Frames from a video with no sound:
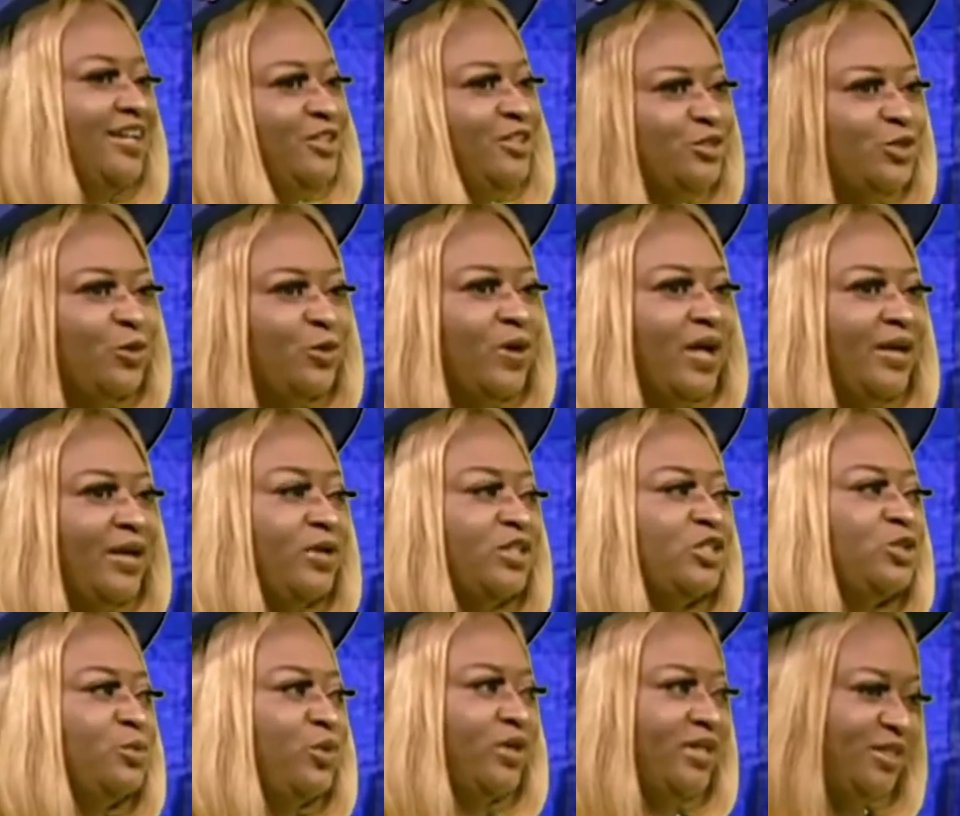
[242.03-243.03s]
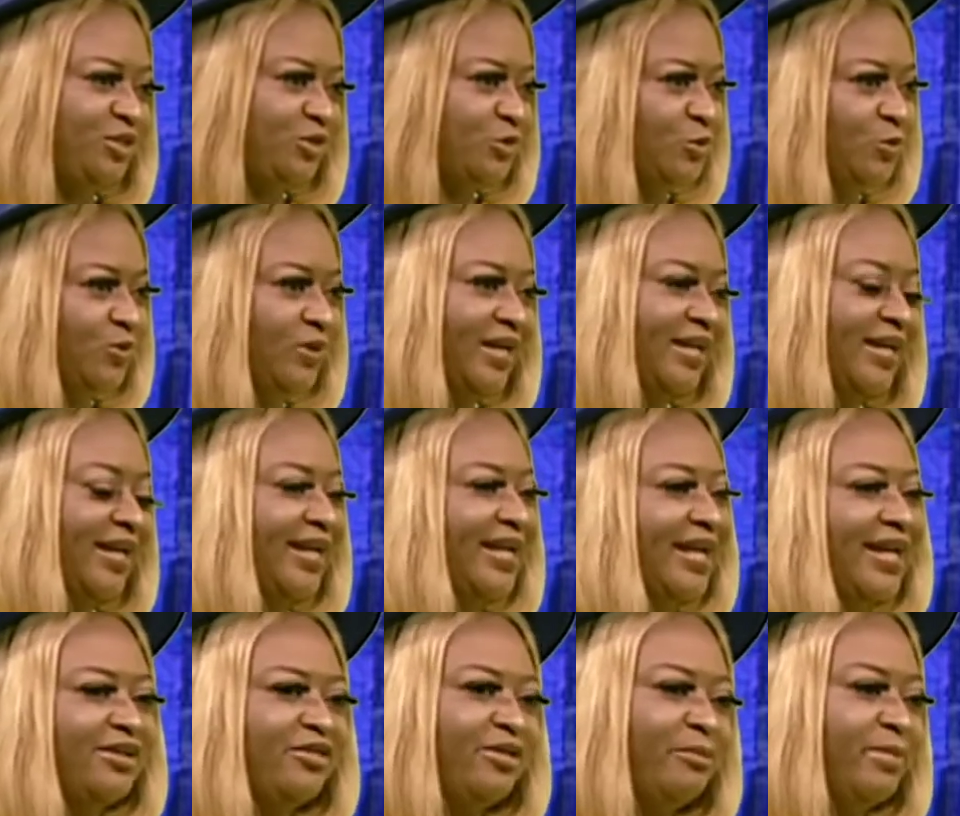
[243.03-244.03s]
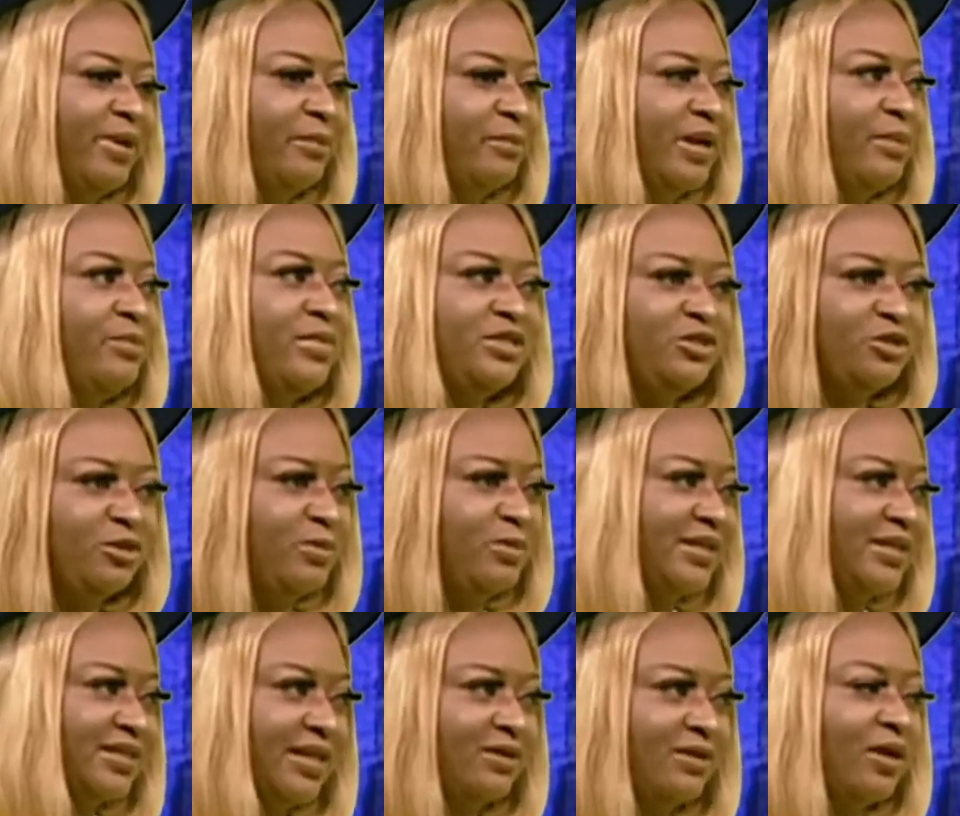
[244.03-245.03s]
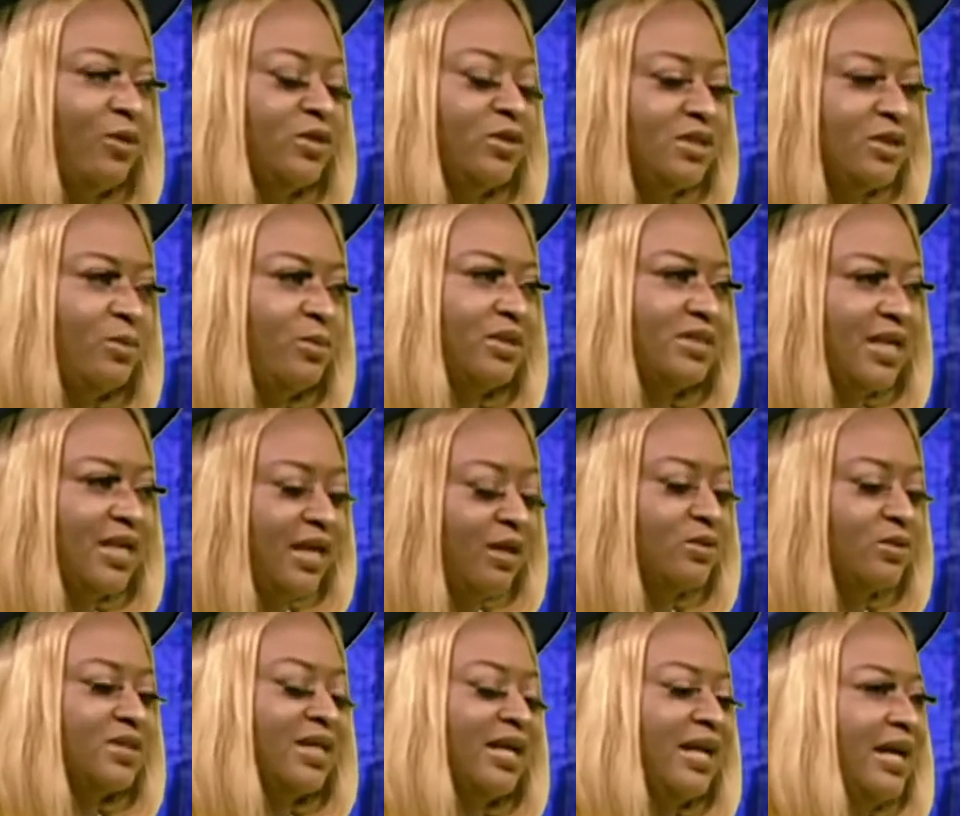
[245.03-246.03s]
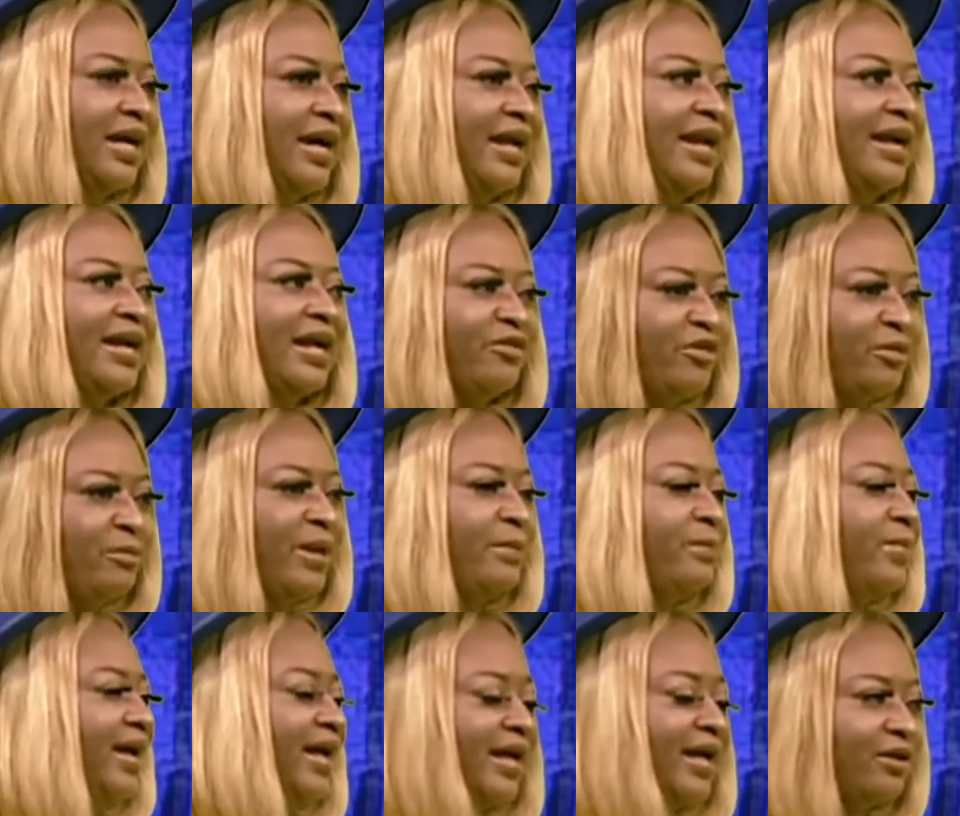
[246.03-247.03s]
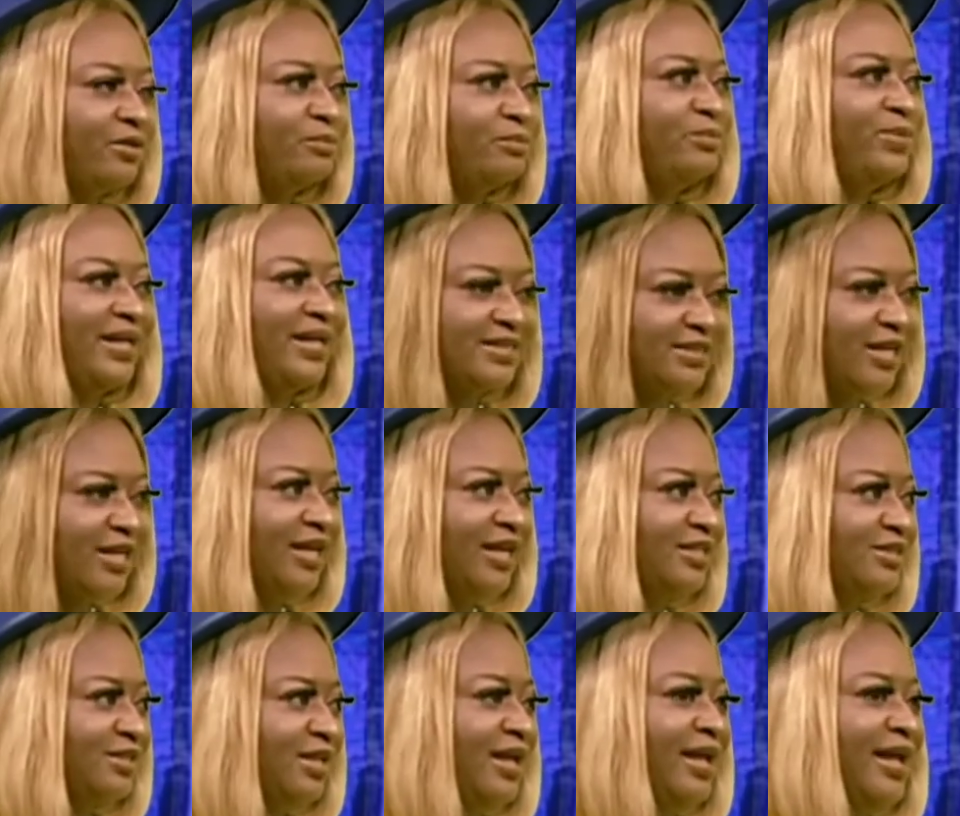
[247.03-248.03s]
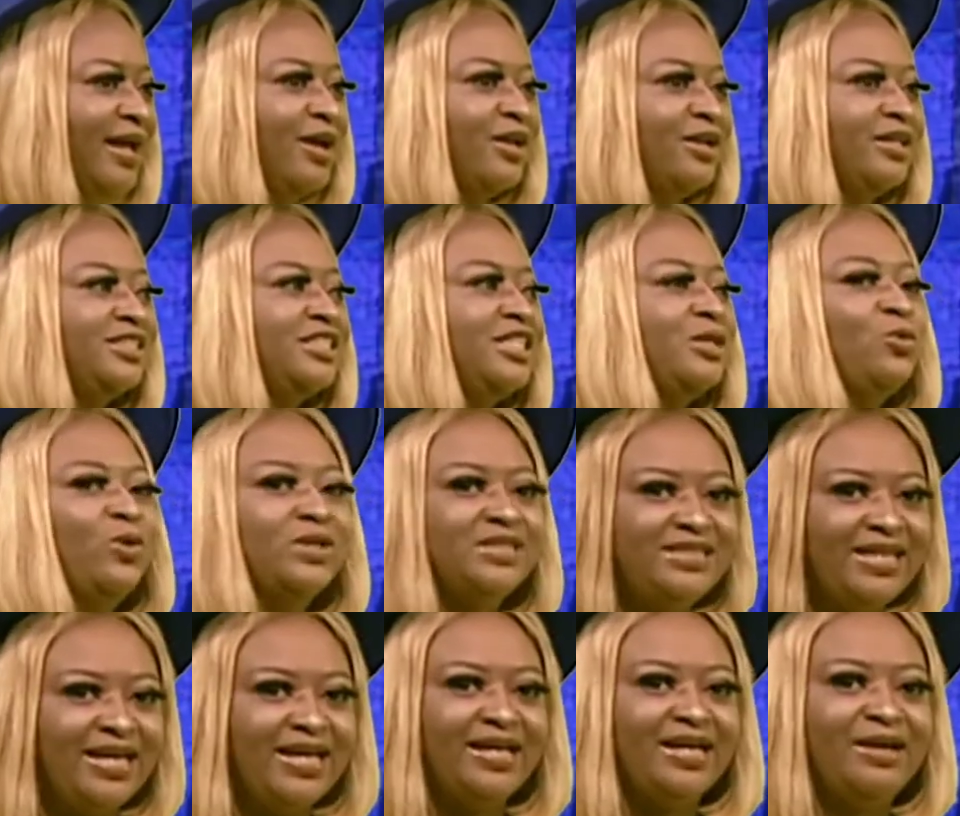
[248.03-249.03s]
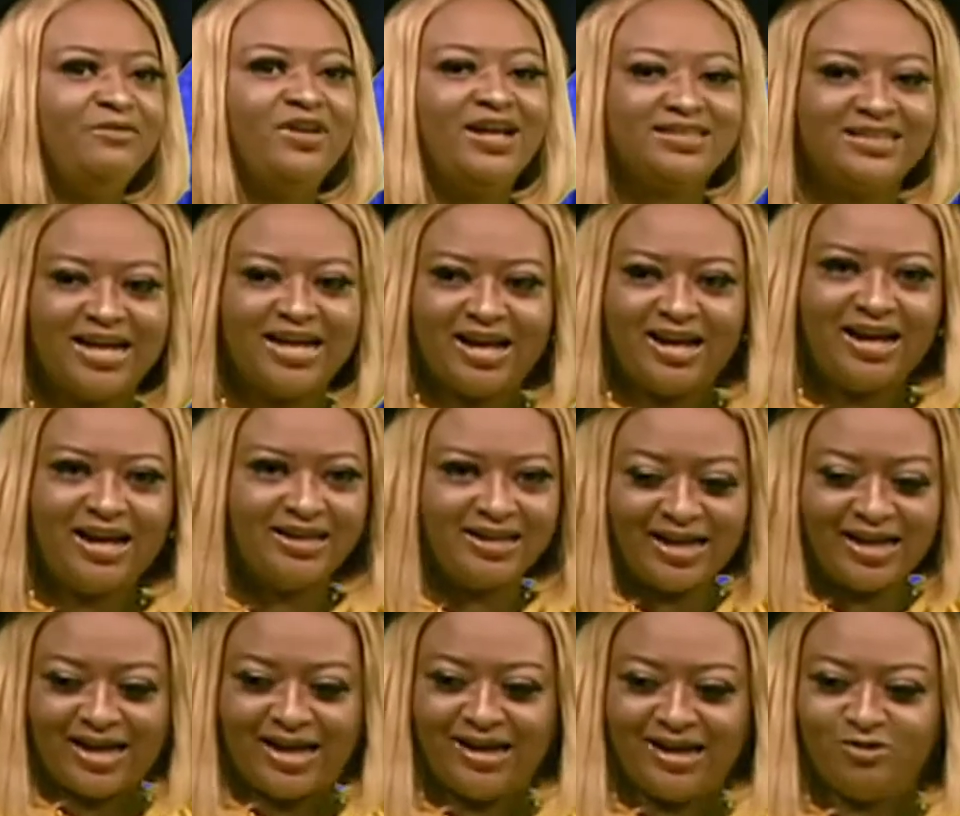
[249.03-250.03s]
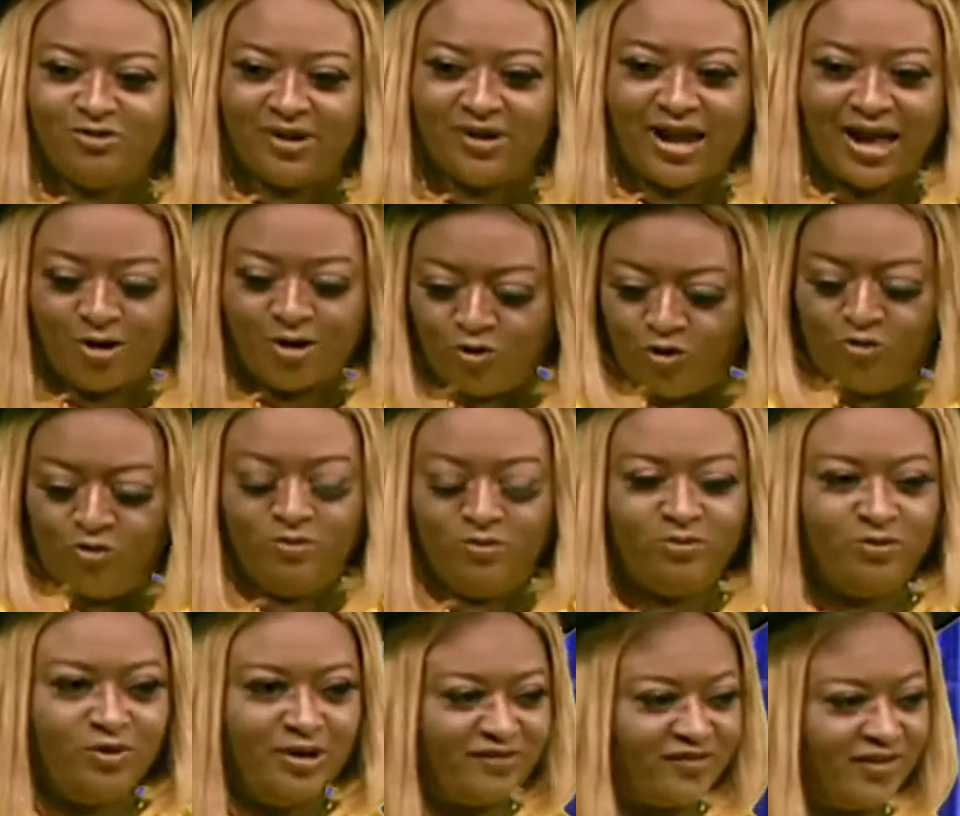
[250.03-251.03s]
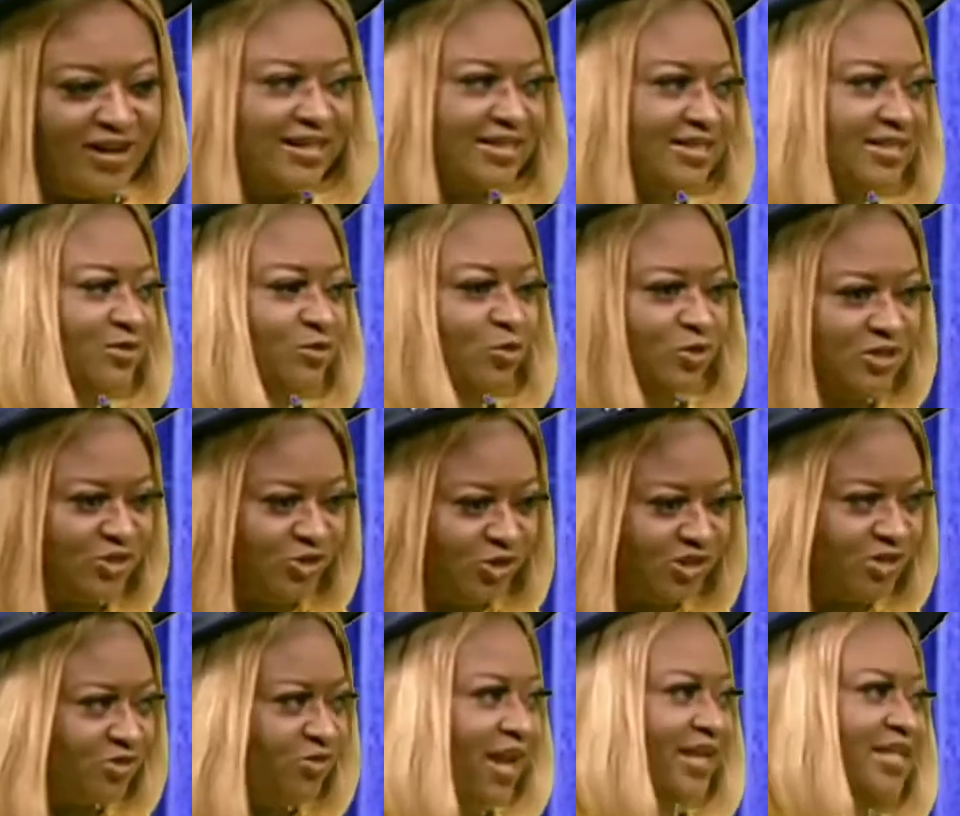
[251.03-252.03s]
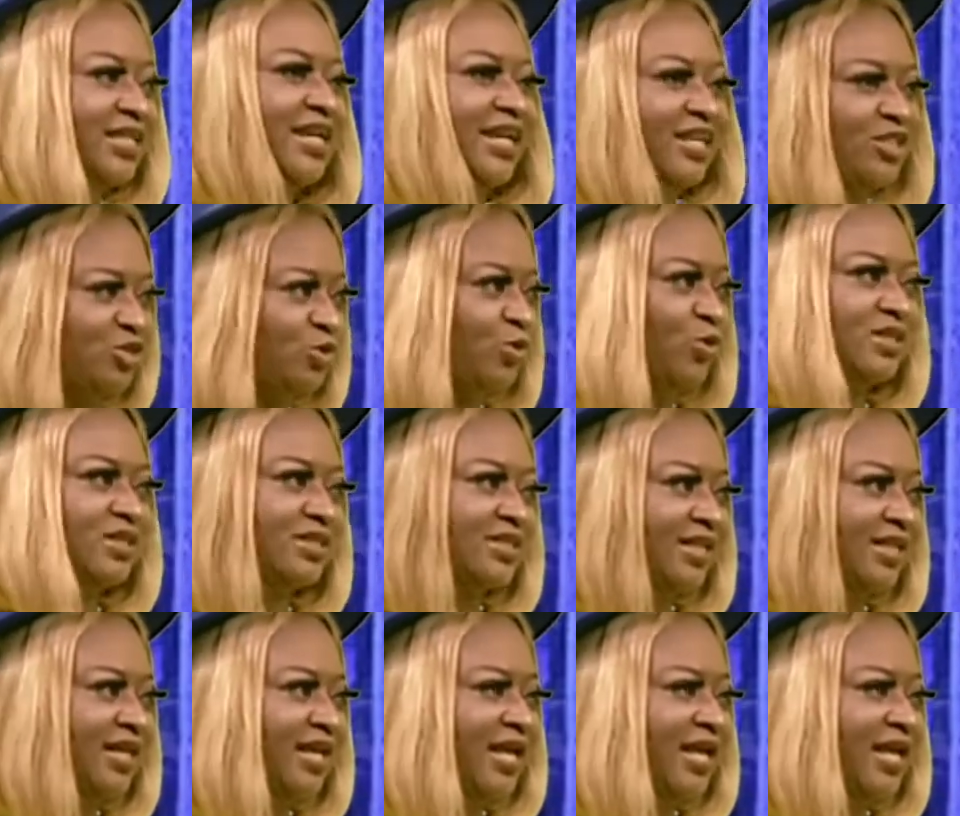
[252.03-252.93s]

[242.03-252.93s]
So I went to boarding school, and I can remember Miti Obasa. I was in Obasa house, and I can remember her, bless her, she was there. In fact, her home or flat was just right next to us.